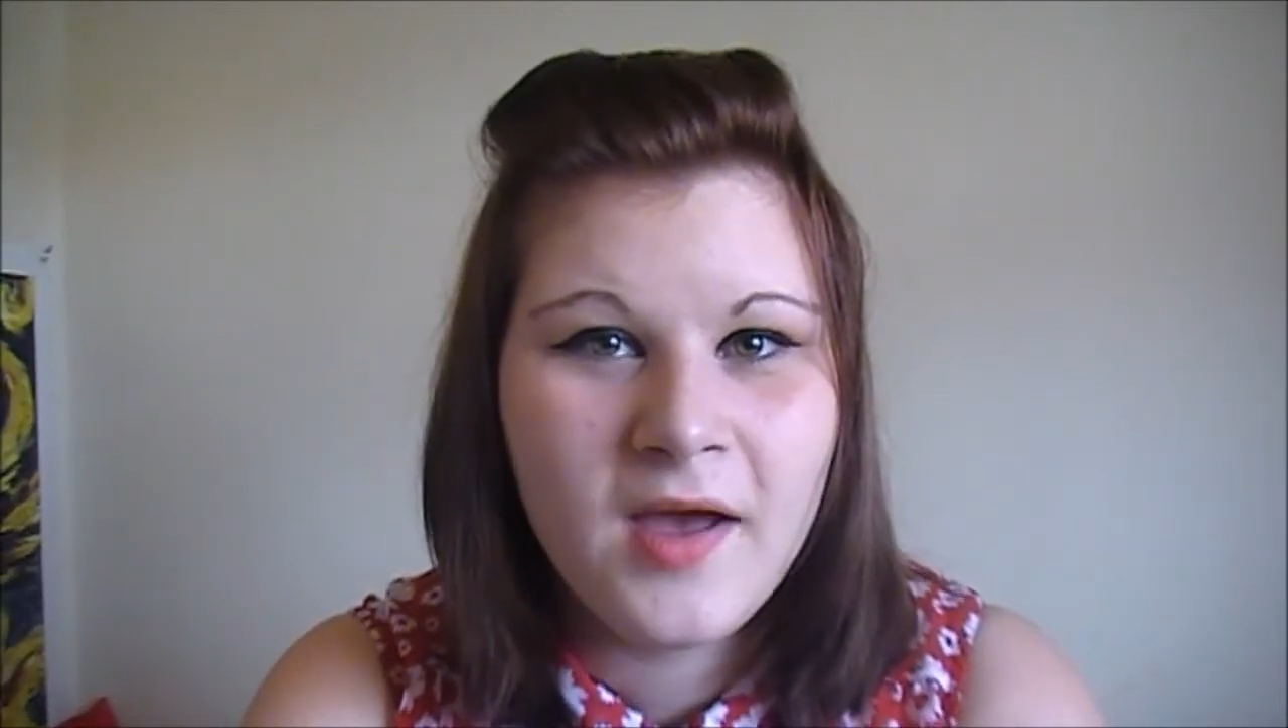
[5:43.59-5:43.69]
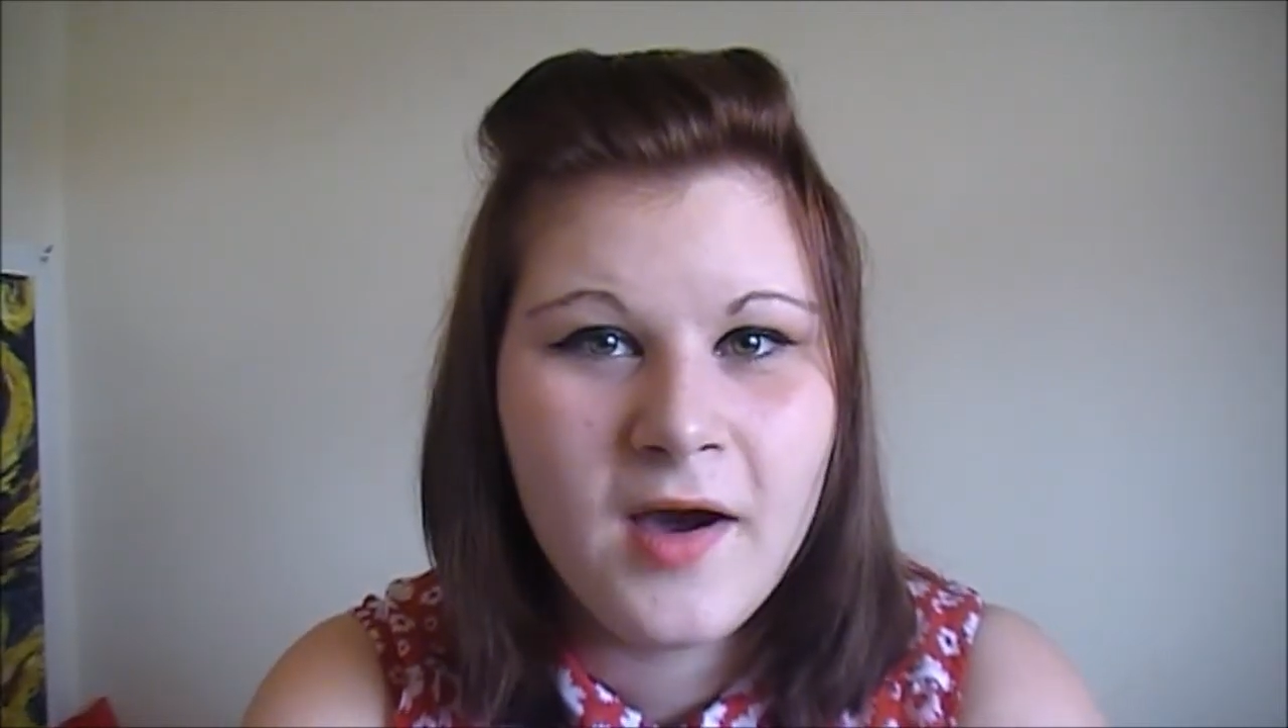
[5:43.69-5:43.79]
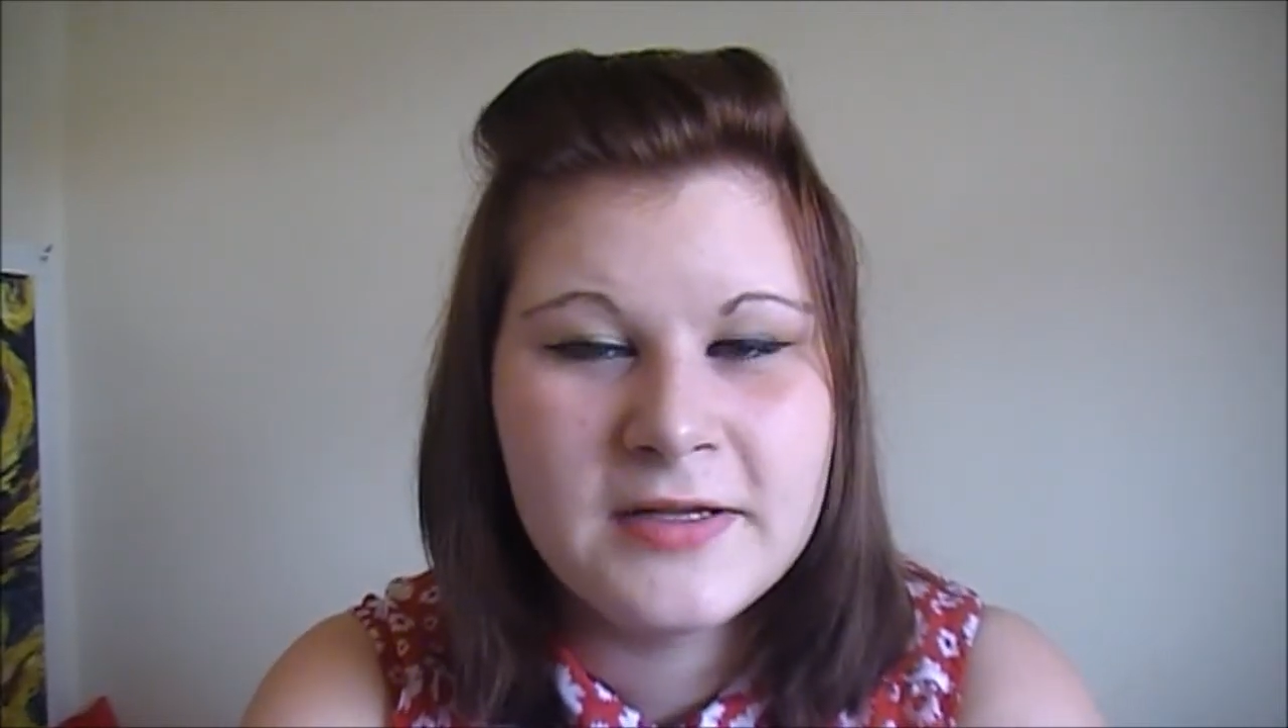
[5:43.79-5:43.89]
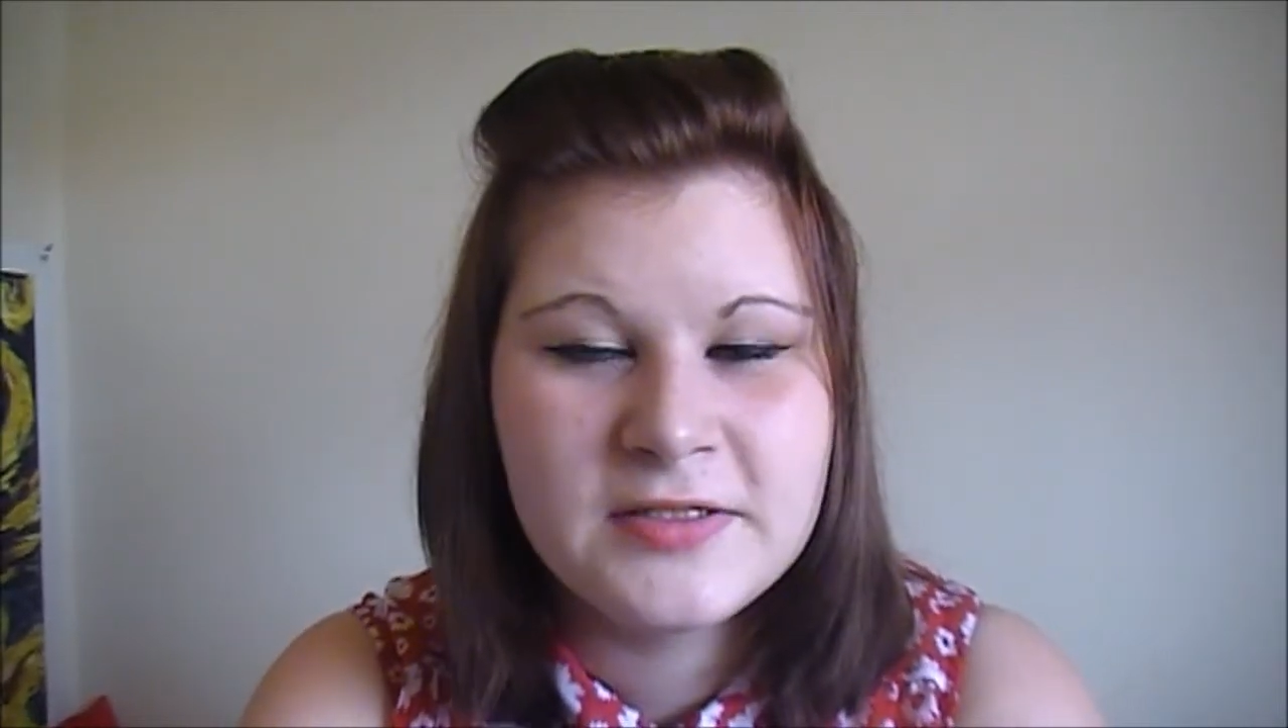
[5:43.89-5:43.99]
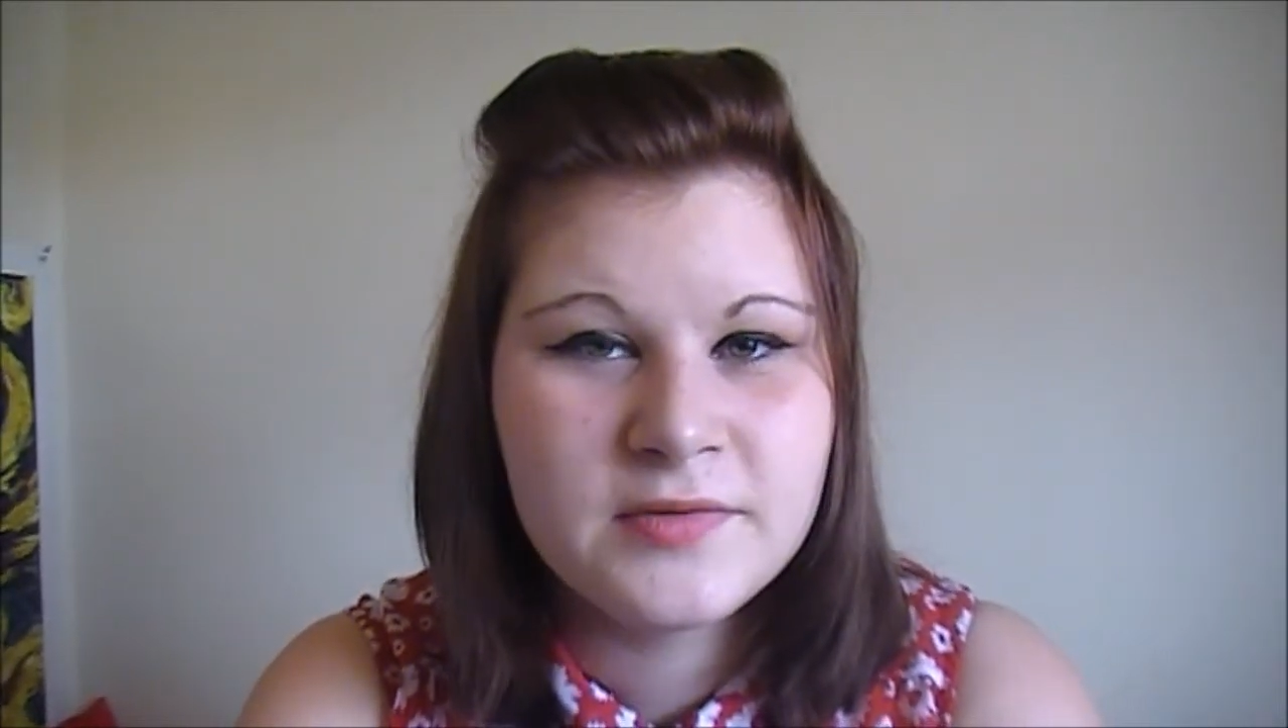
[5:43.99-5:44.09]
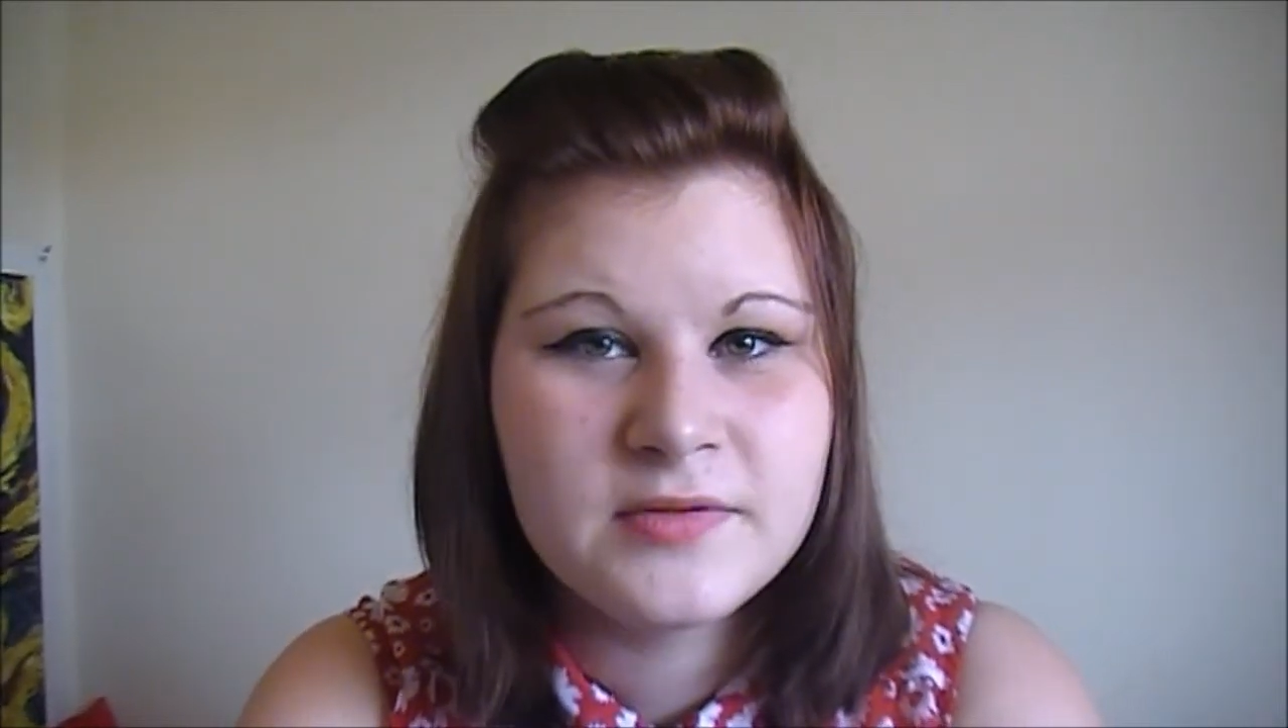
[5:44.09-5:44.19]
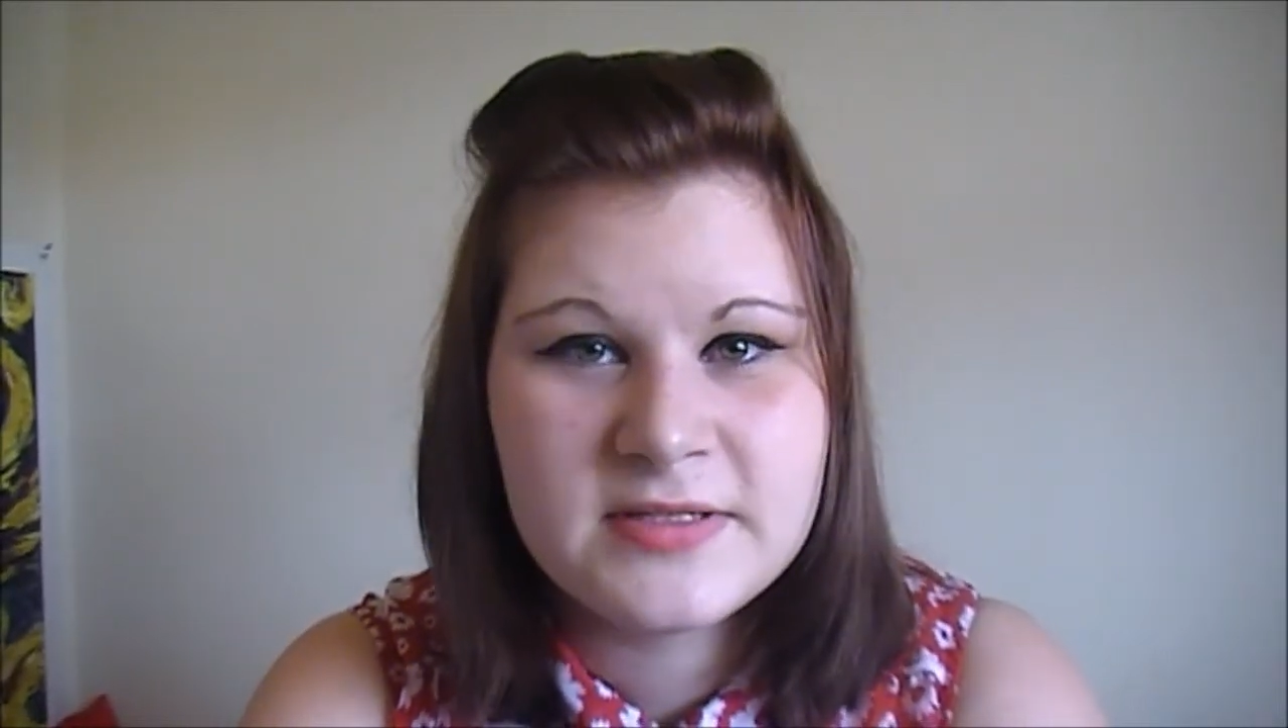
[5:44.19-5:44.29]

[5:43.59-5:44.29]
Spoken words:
I don't